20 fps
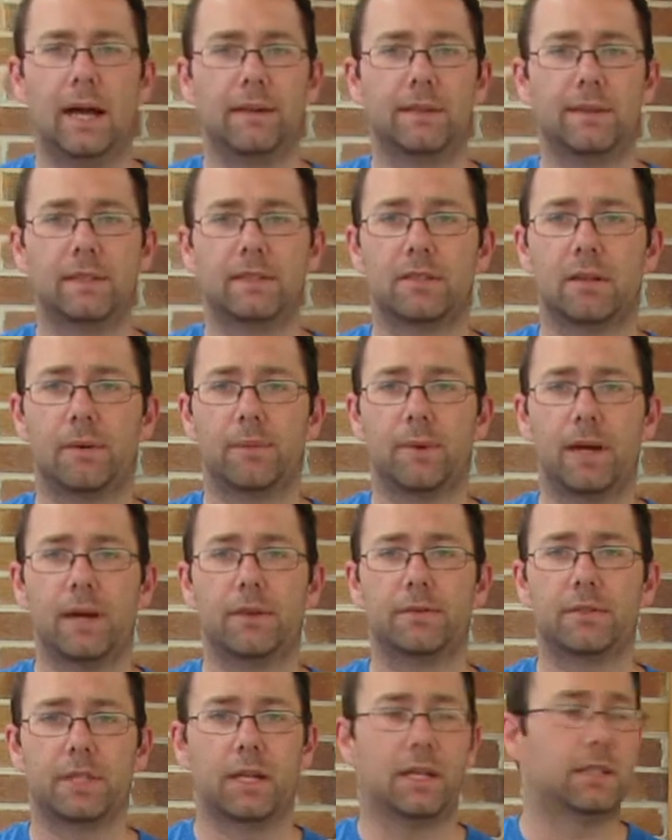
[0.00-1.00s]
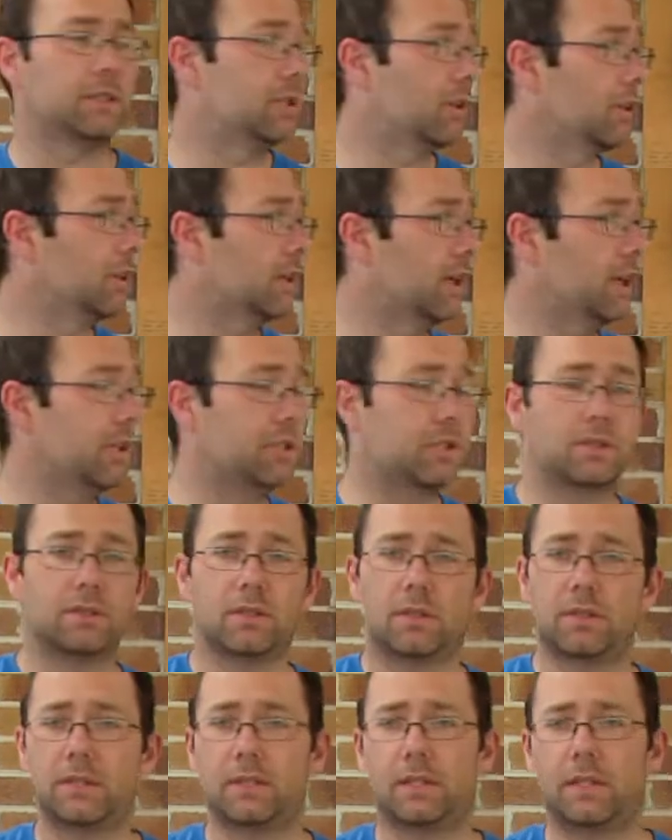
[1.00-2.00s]
This time I have changed locations.
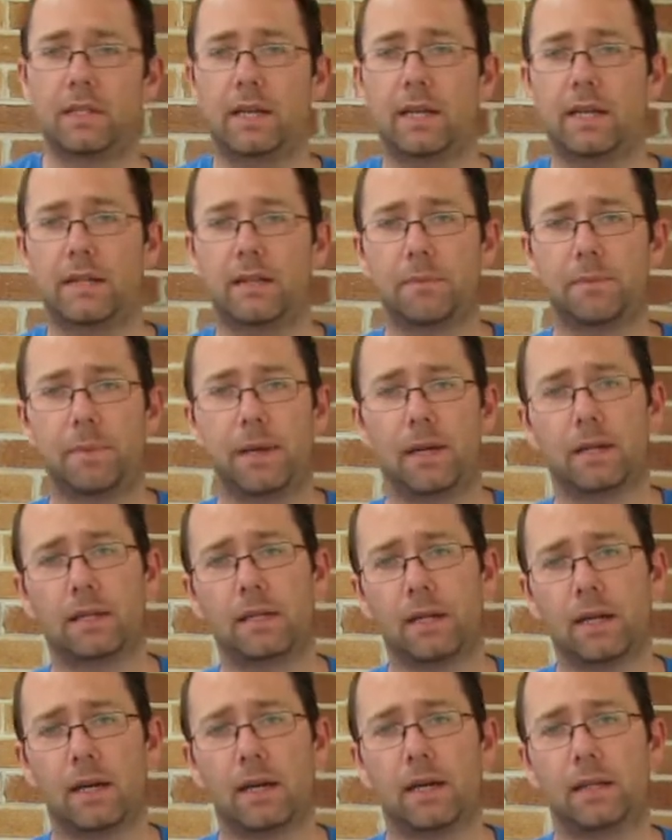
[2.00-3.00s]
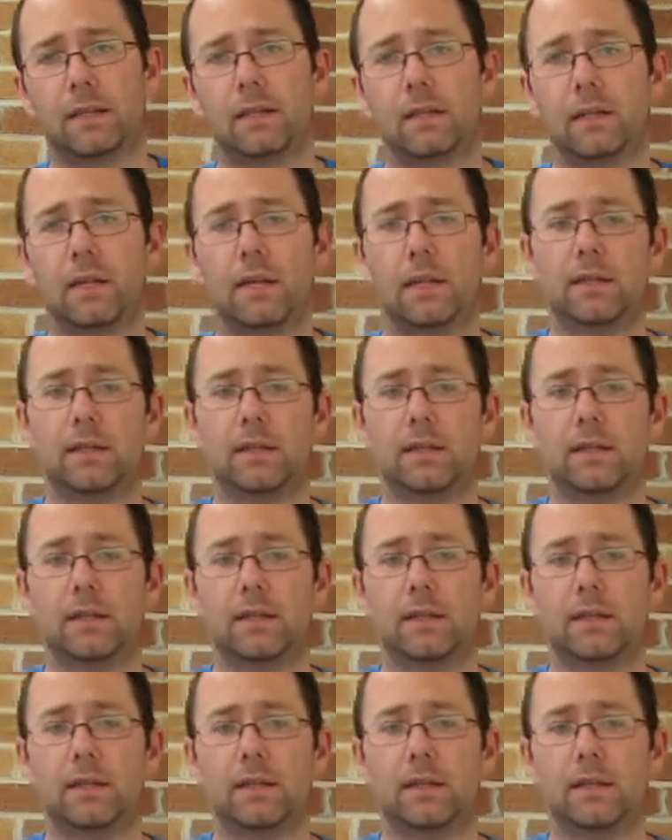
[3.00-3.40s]
I did it out in the backyard.